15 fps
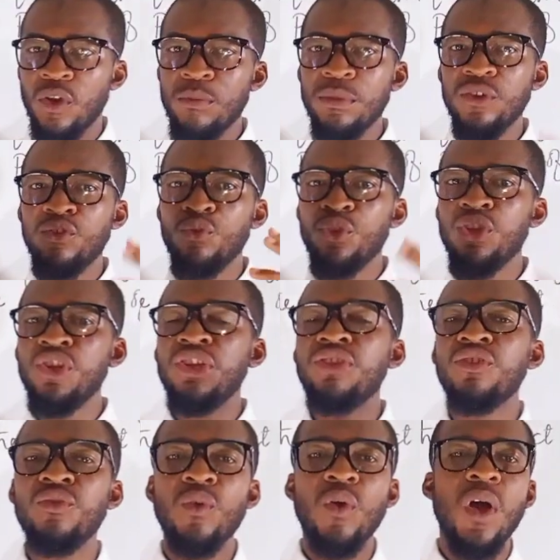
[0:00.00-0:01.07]
Number two, you
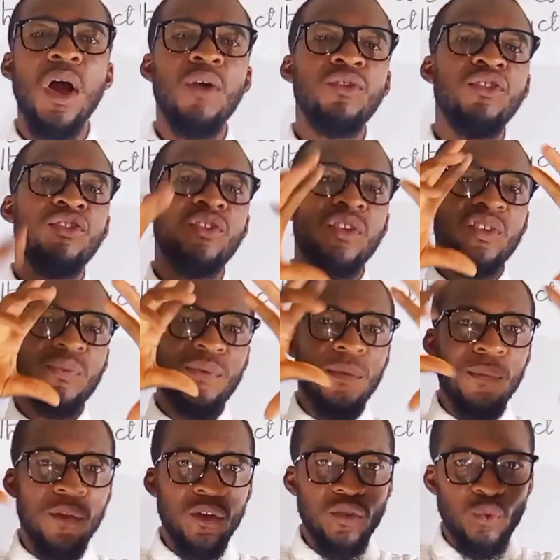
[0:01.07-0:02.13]
need to know how to
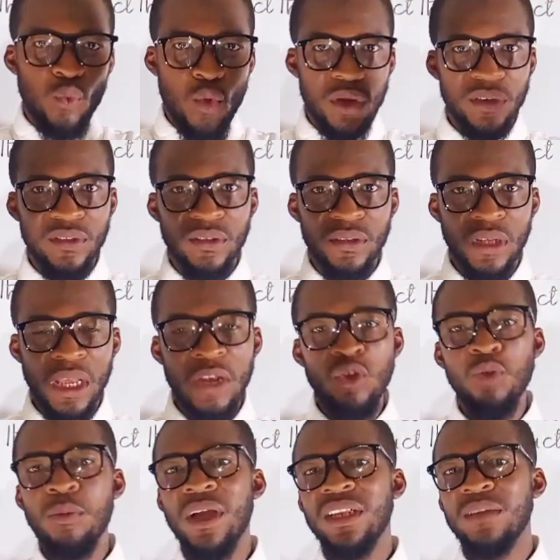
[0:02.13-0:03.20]
transform those words
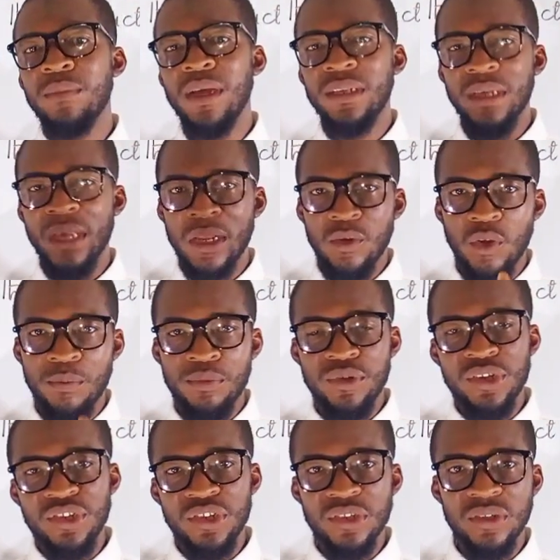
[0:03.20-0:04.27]
into mathematical
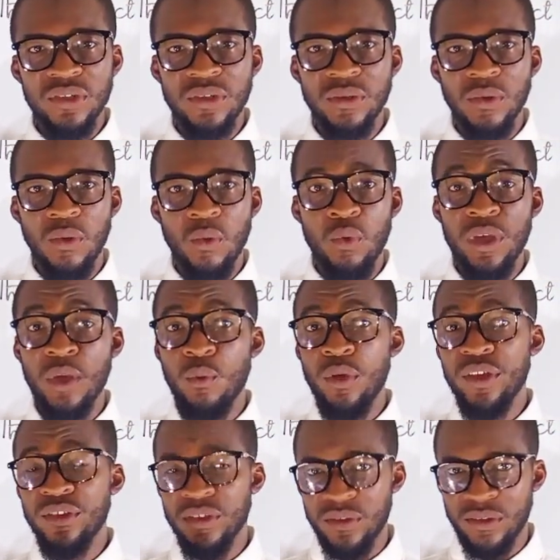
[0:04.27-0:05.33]
operations or
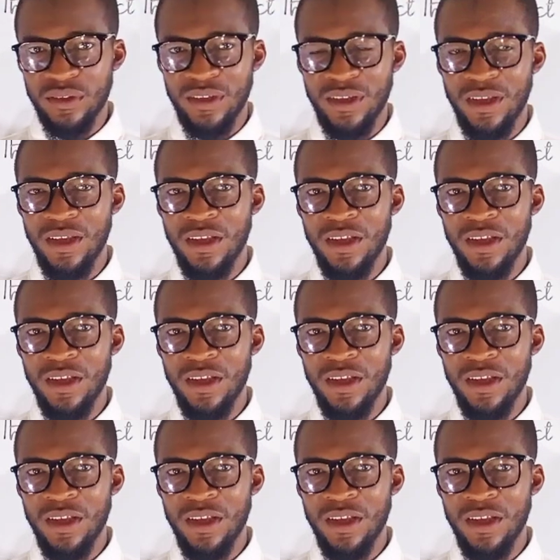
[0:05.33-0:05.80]
equations.